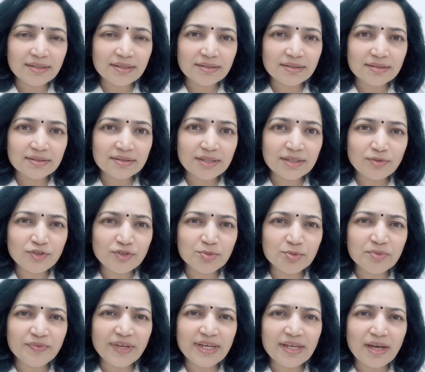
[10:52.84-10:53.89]
sounds to be
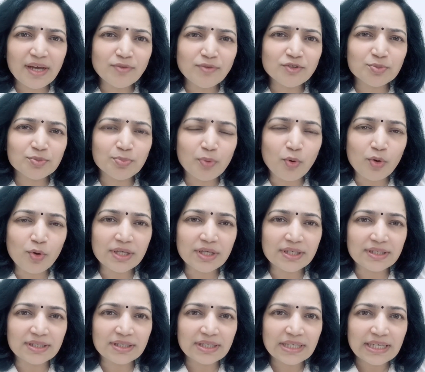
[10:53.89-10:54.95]
very outspoken.
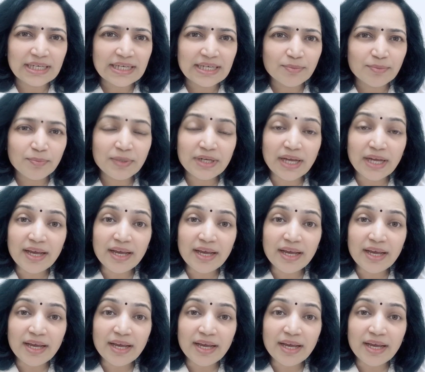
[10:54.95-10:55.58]
But I